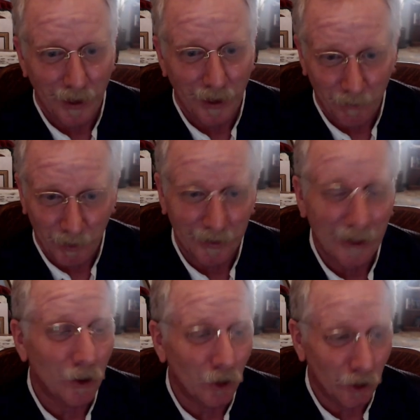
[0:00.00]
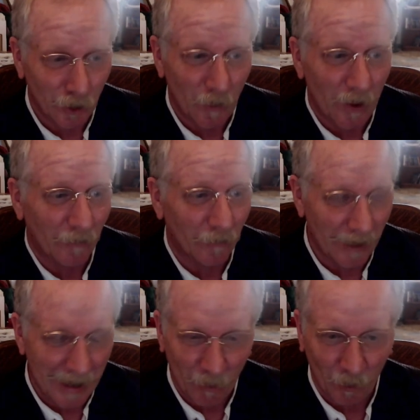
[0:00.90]
I mean, they could go on for
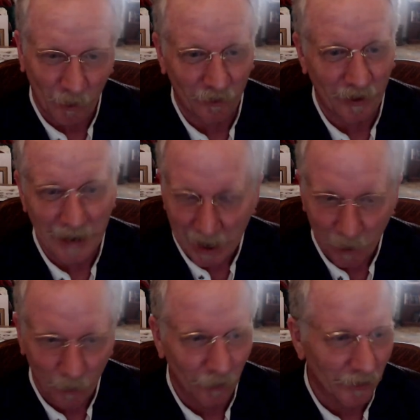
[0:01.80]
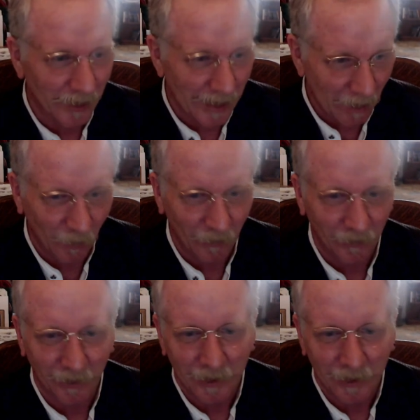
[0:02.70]
hours and hours and hours.